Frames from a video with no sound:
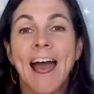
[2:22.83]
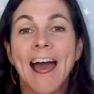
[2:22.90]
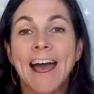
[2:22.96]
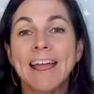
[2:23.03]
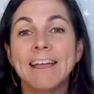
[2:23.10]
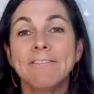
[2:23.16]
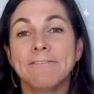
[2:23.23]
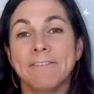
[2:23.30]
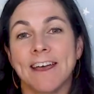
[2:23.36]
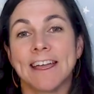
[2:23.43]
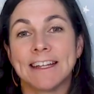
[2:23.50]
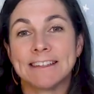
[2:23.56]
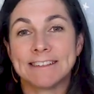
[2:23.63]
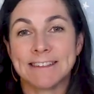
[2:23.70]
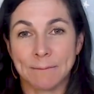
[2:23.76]
I
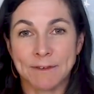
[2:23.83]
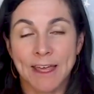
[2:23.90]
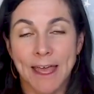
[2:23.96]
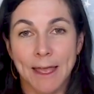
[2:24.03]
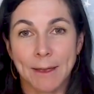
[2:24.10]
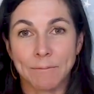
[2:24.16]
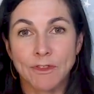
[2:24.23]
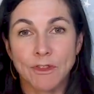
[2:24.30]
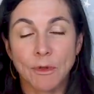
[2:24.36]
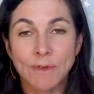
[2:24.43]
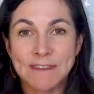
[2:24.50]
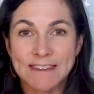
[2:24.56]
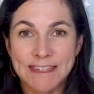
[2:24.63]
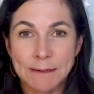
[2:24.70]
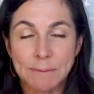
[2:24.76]
find sometimes
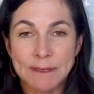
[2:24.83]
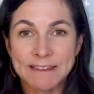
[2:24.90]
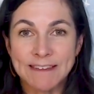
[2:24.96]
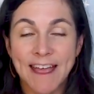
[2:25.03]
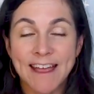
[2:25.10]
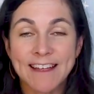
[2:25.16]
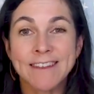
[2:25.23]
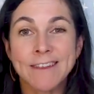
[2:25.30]
those sleepy signs,